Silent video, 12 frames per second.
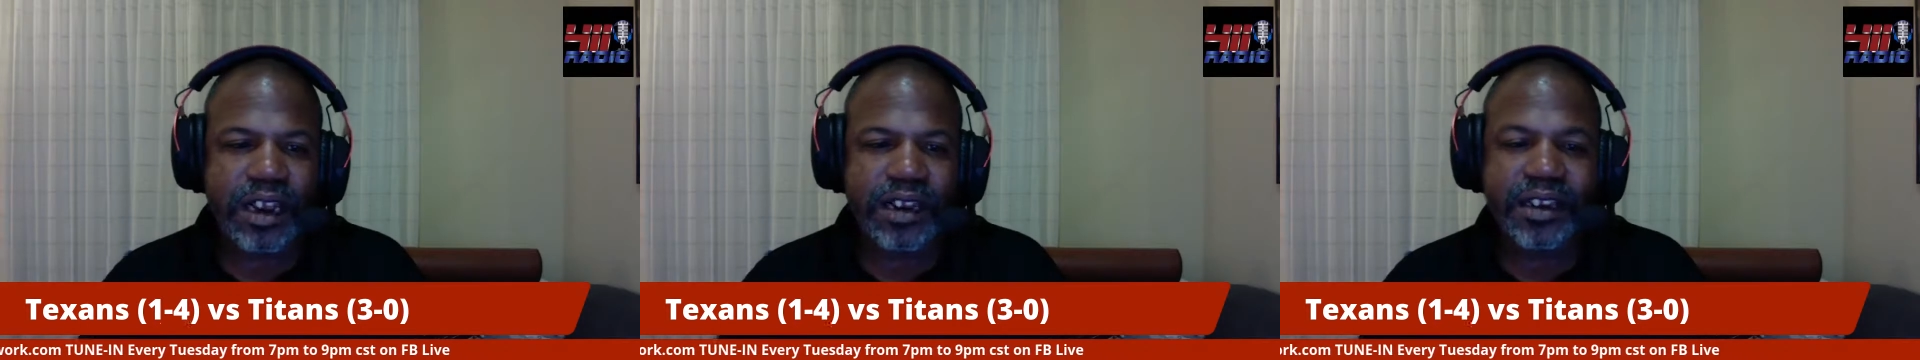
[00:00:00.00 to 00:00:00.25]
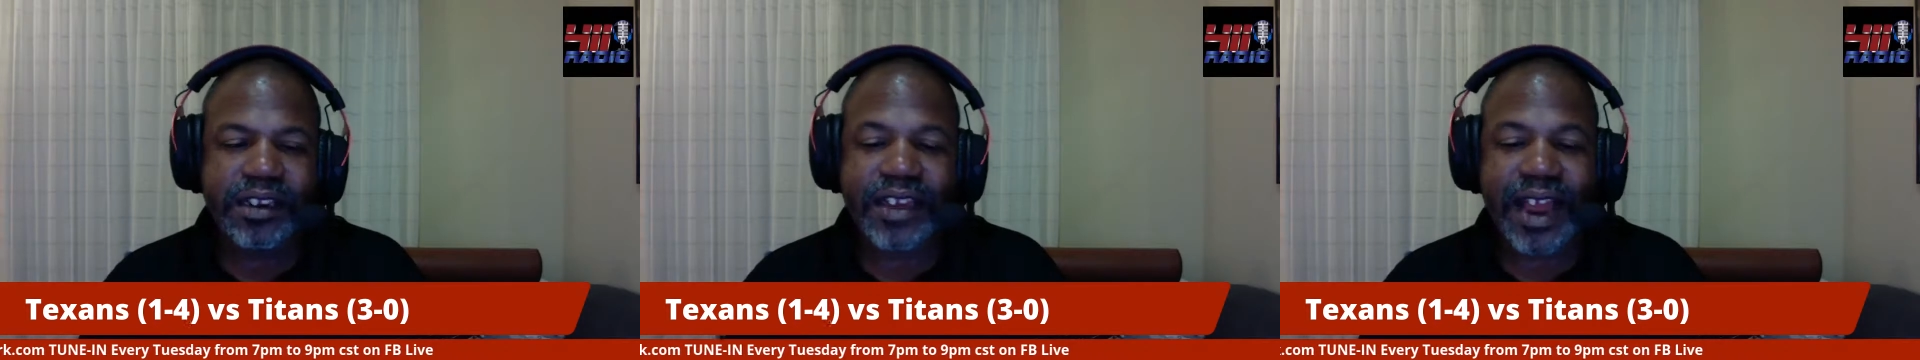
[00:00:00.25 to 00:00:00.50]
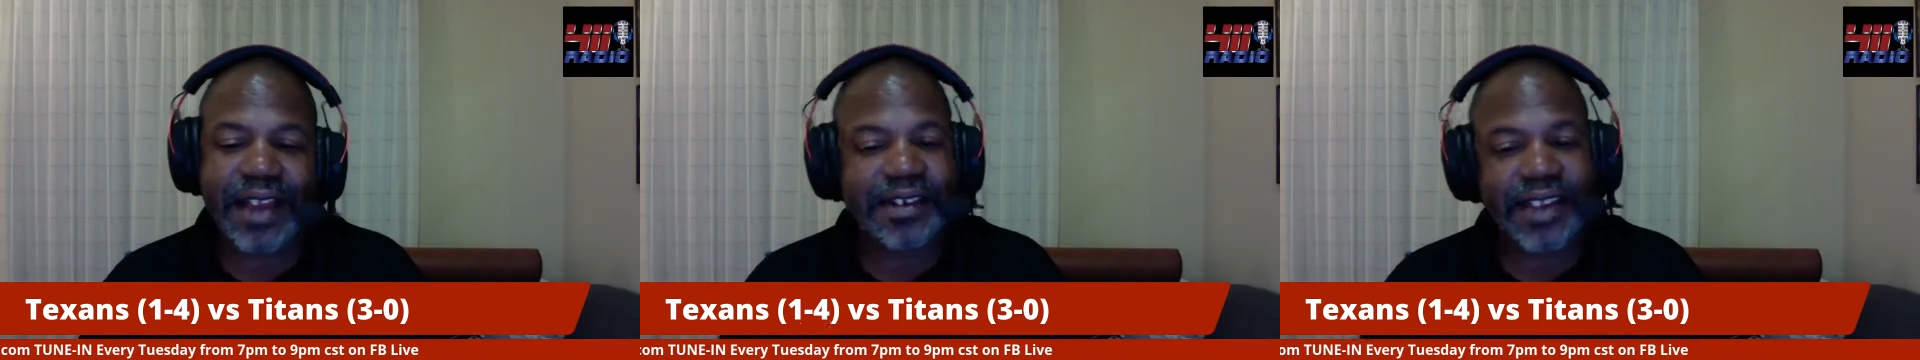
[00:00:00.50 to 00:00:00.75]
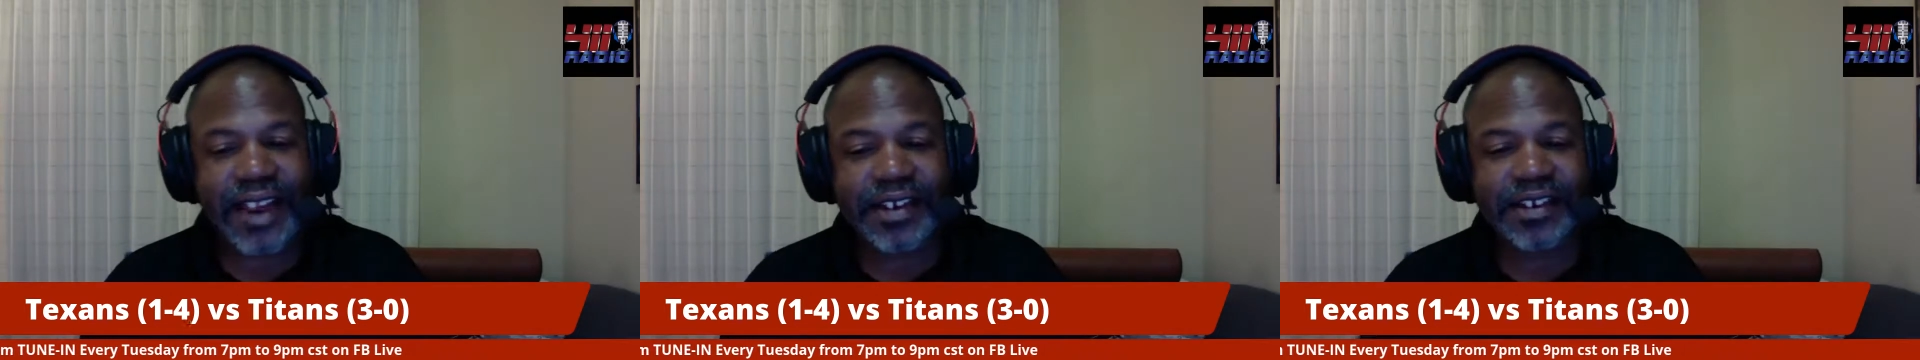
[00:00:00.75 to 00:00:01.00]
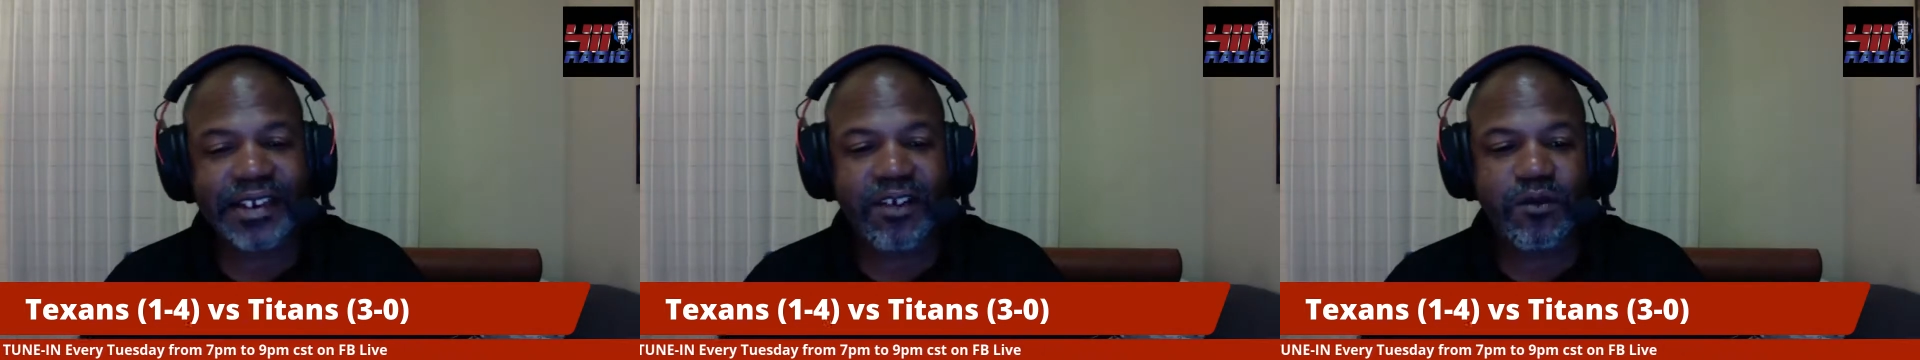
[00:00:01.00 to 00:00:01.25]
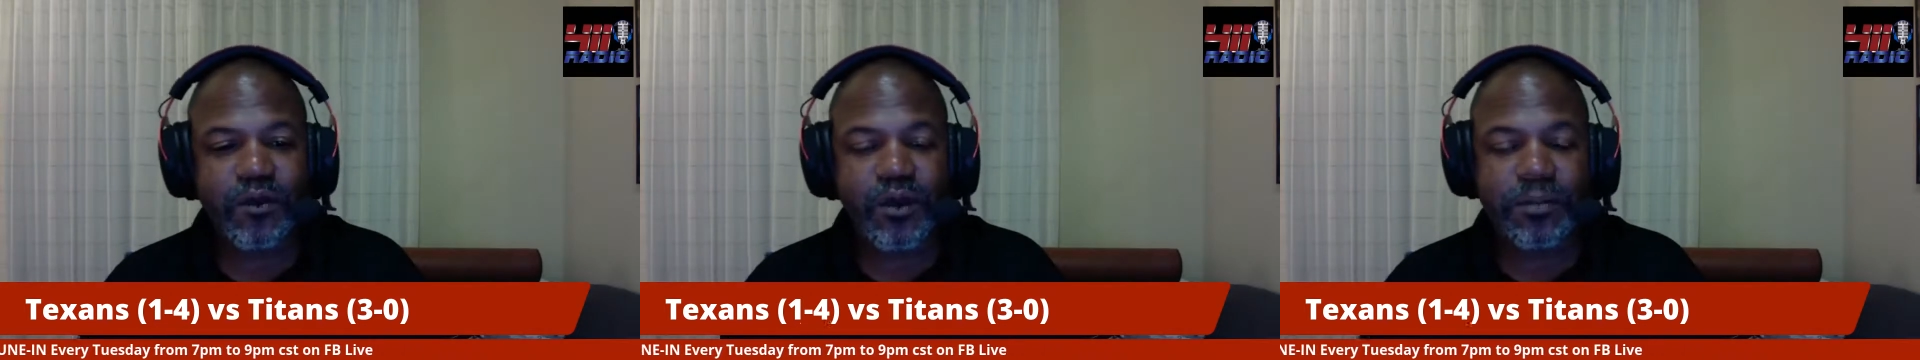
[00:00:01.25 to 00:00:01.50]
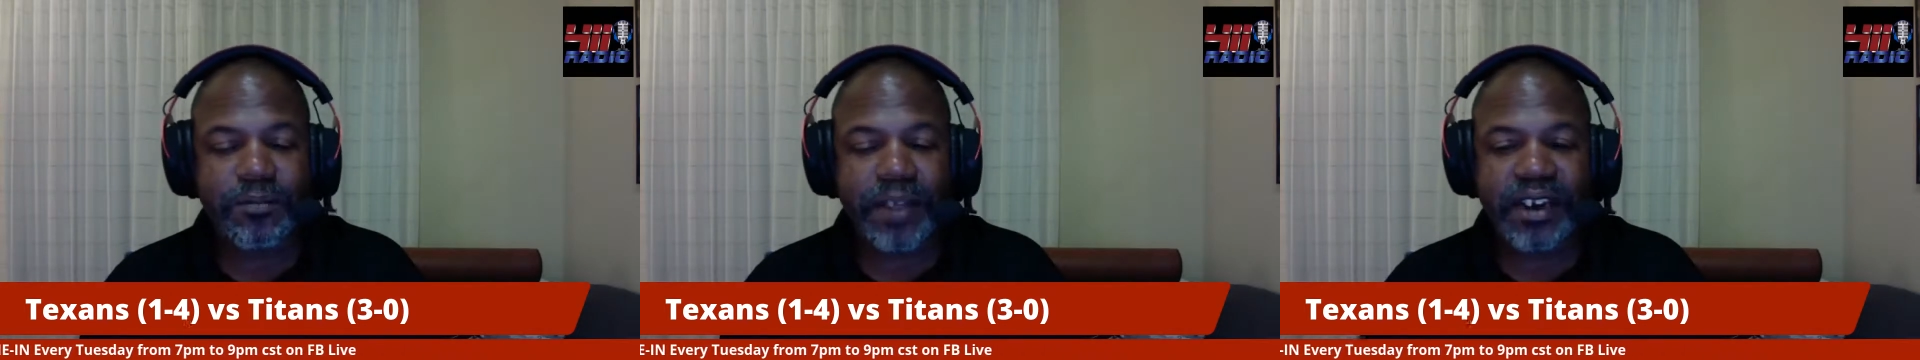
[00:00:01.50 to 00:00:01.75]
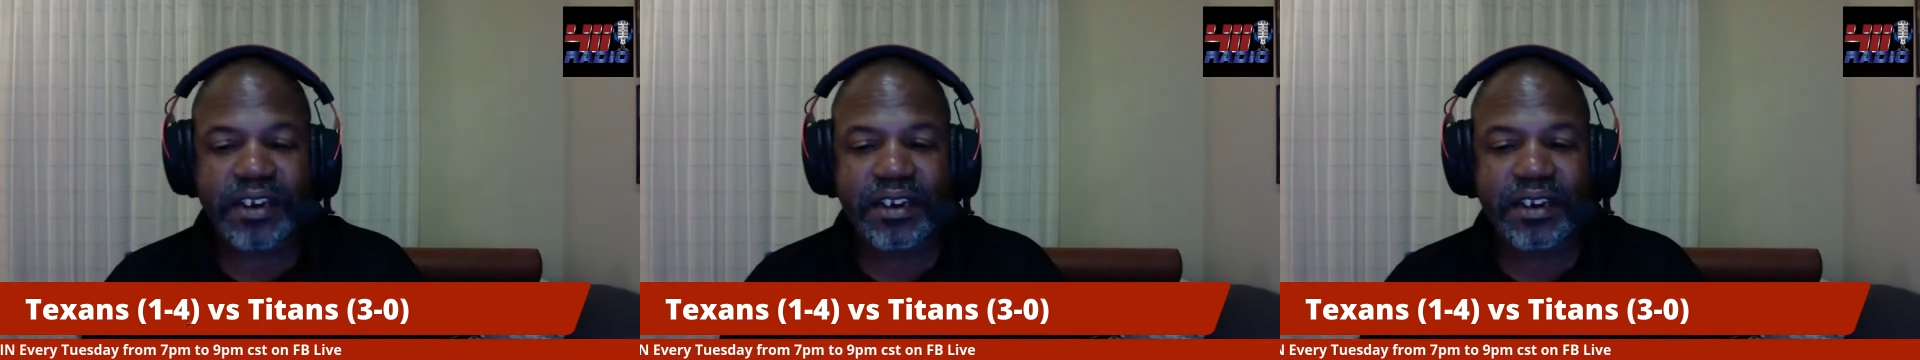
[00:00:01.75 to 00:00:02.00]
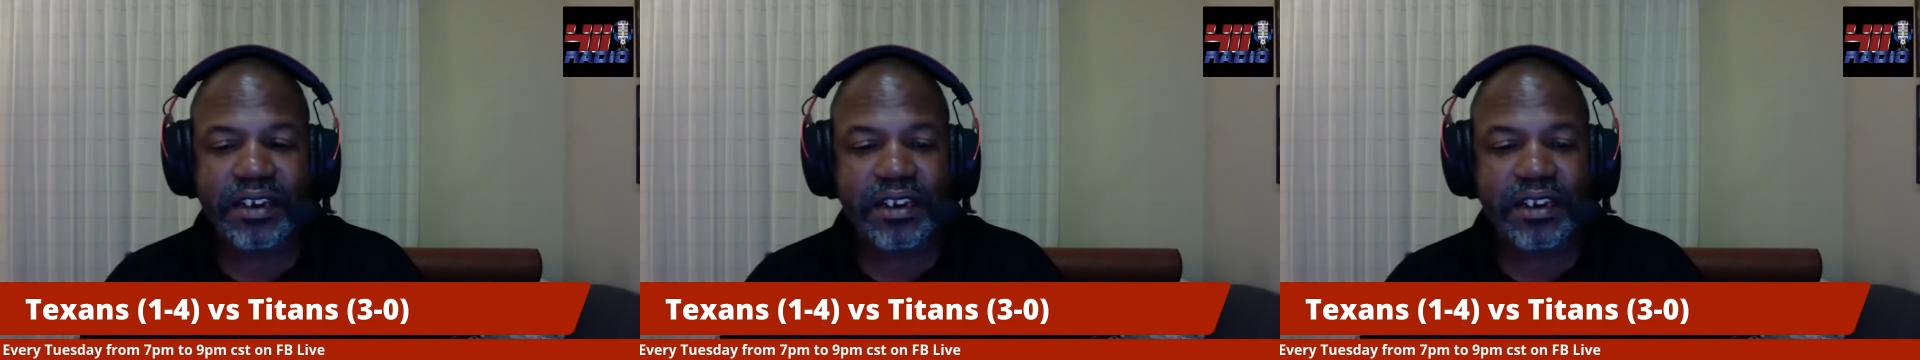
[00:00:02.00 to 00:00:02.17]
the Titans actually are beating